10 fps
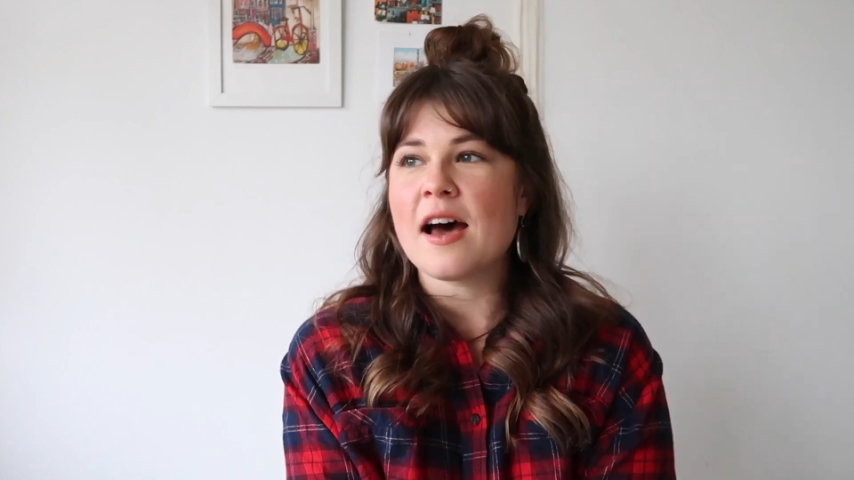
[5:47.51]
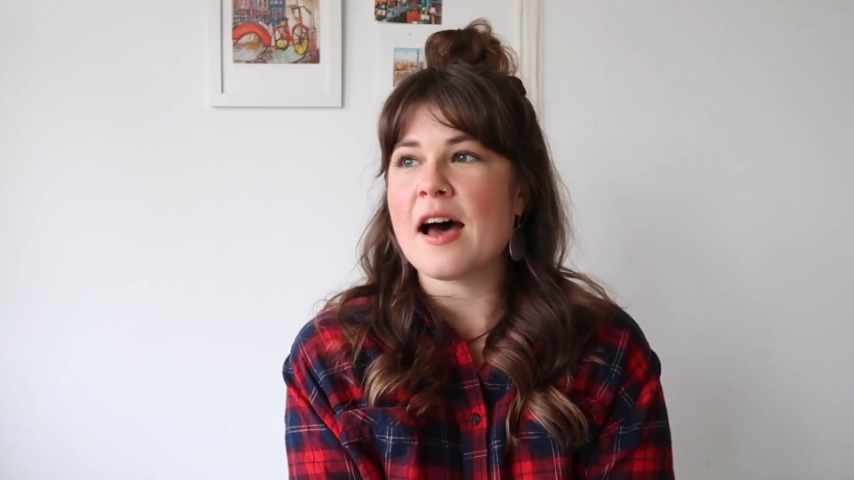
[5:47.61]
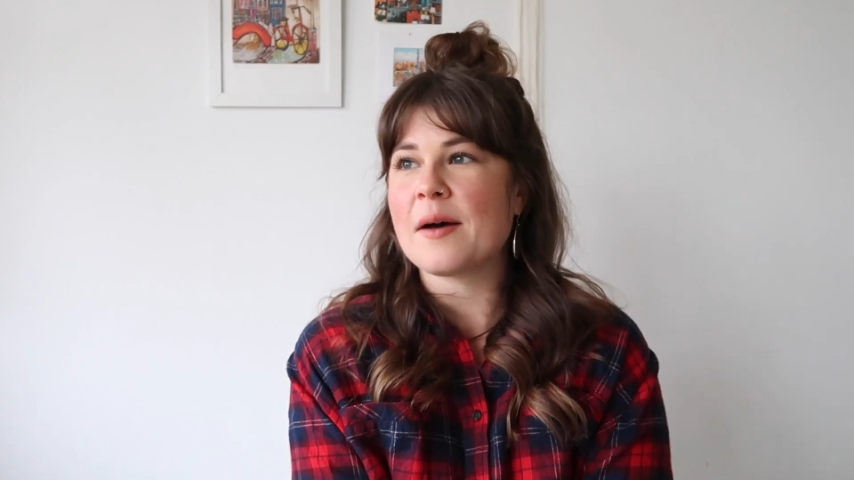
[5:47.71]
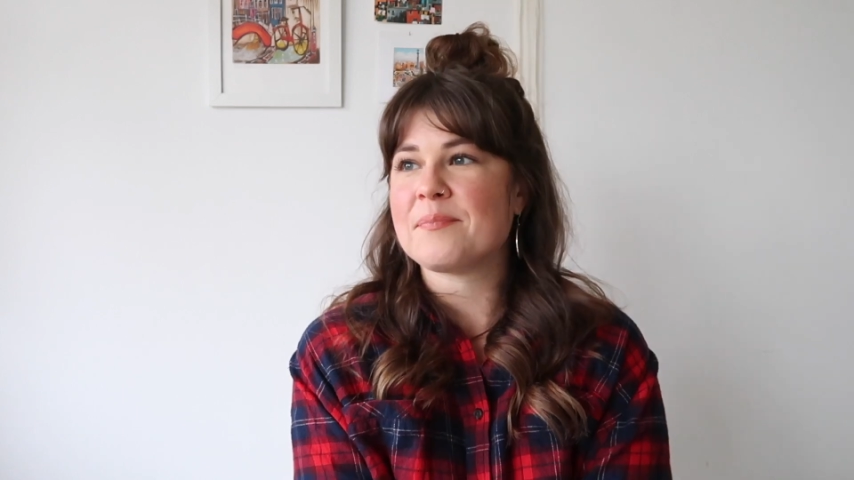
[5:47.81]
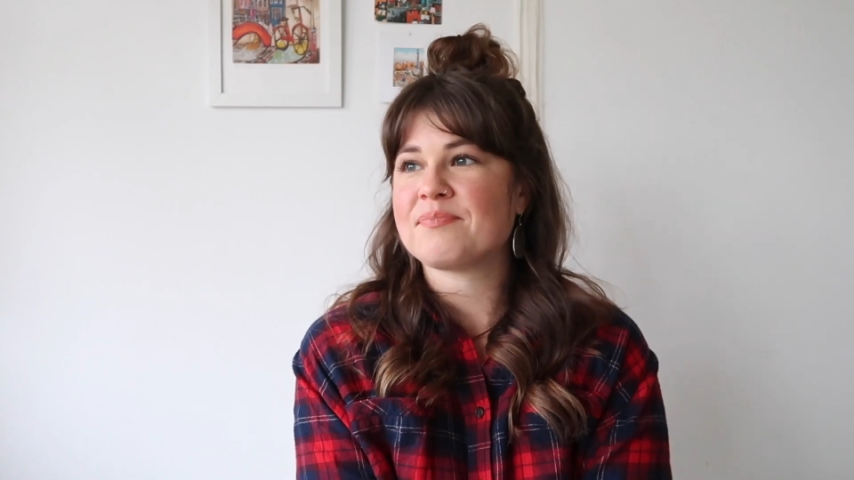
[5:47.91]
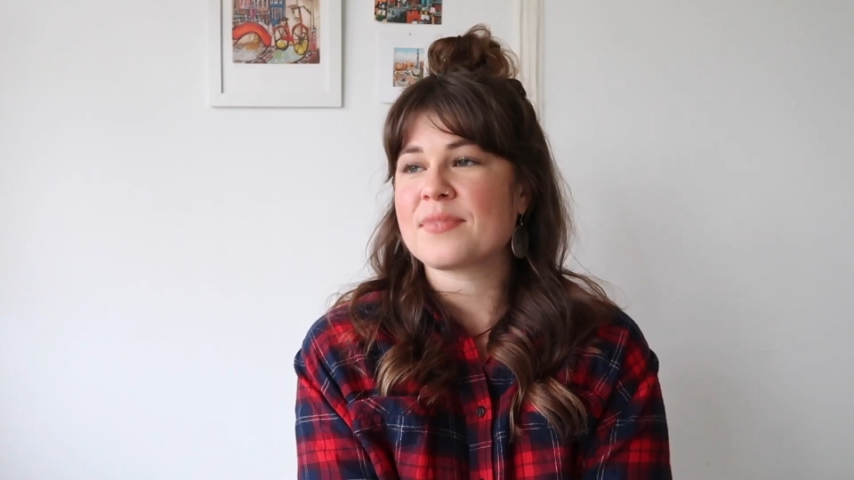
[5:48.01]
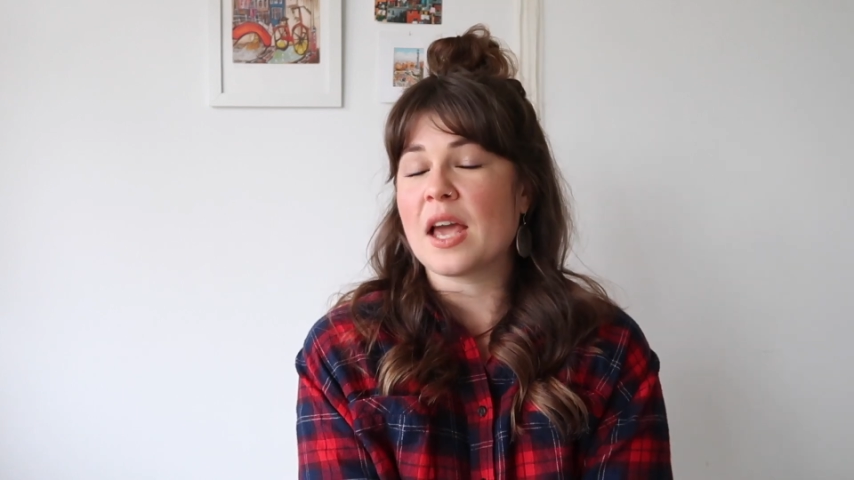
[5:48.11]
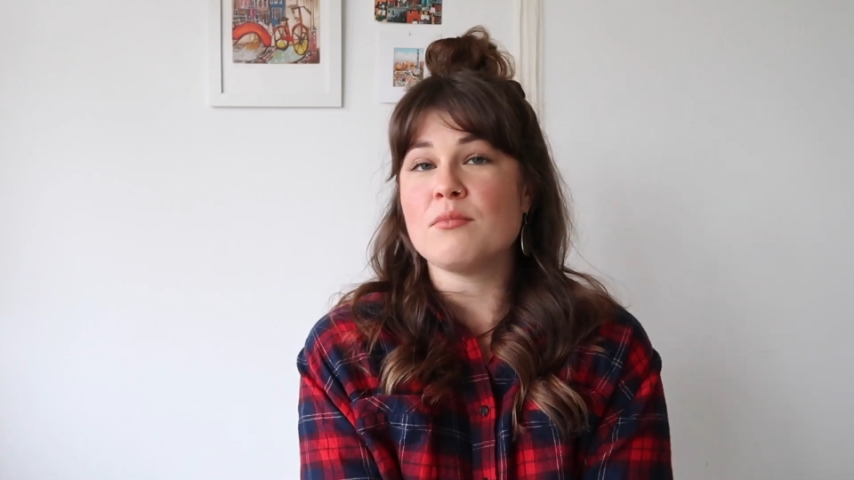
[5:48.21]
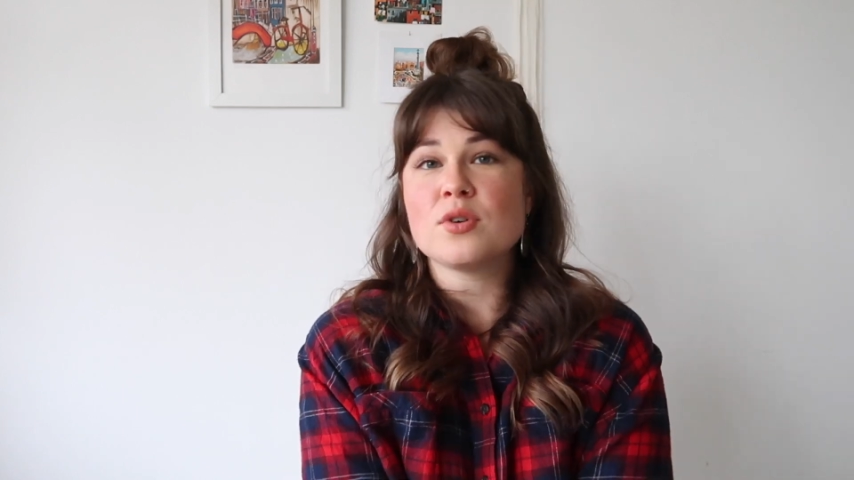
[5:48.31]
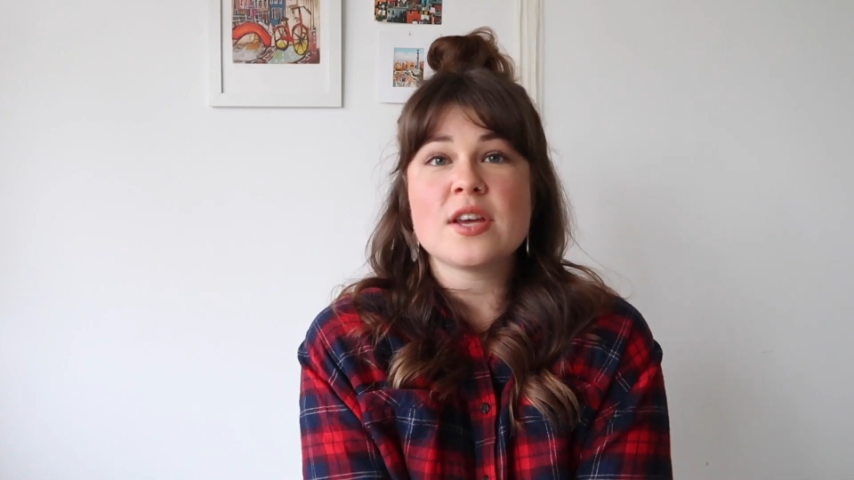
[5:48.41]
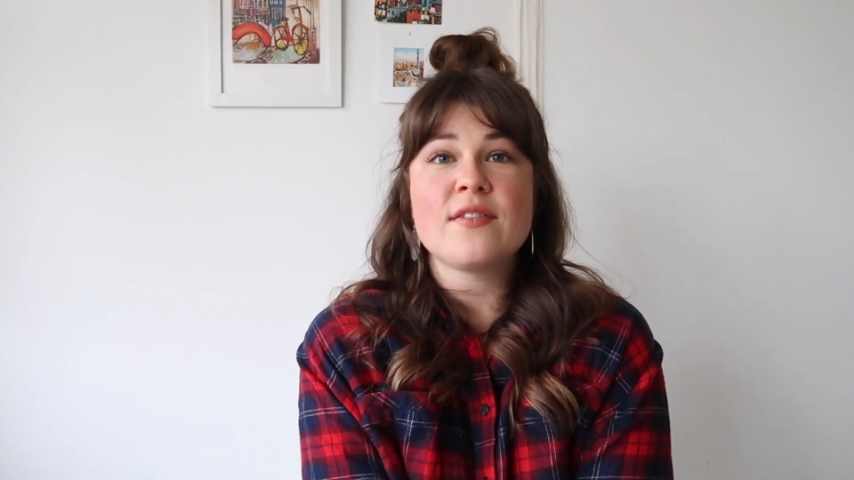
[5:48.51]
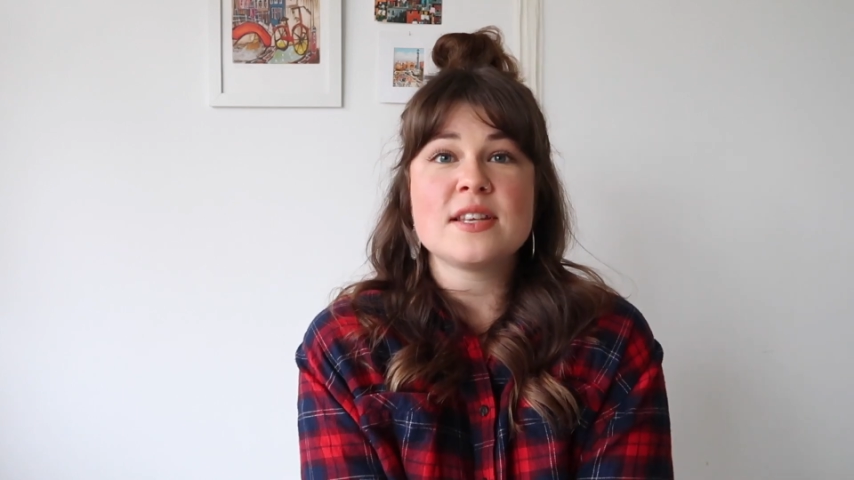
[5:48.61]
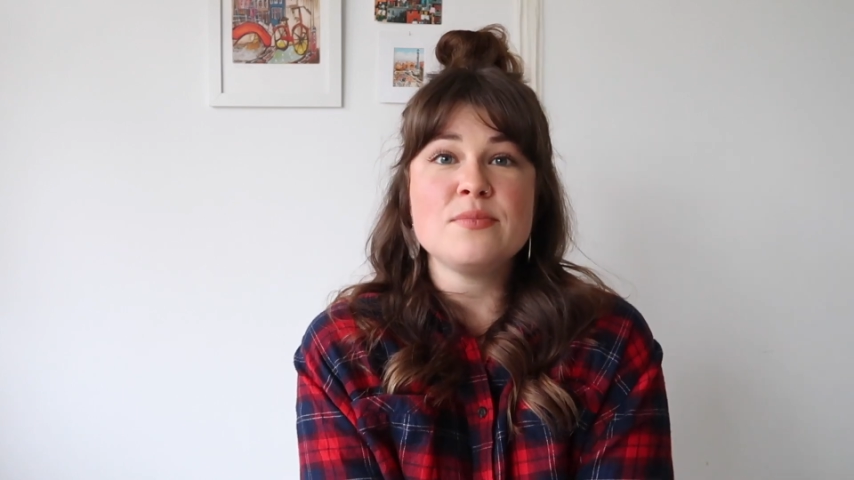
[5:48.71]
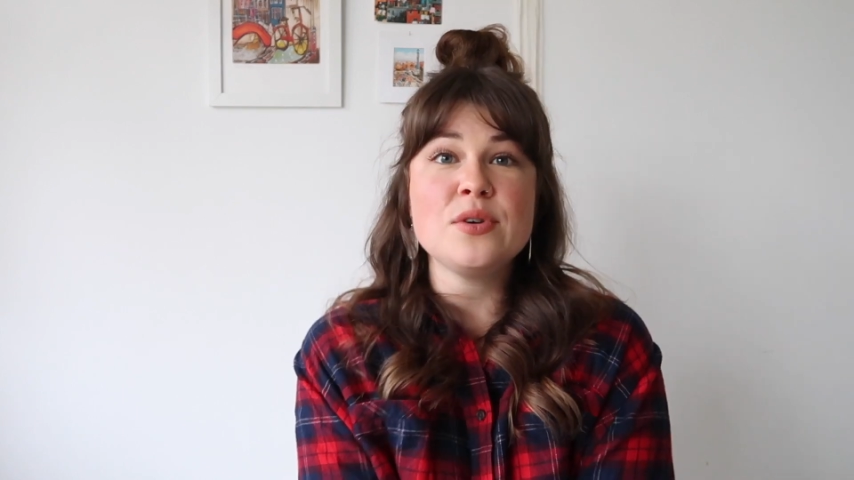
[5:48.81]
and most of his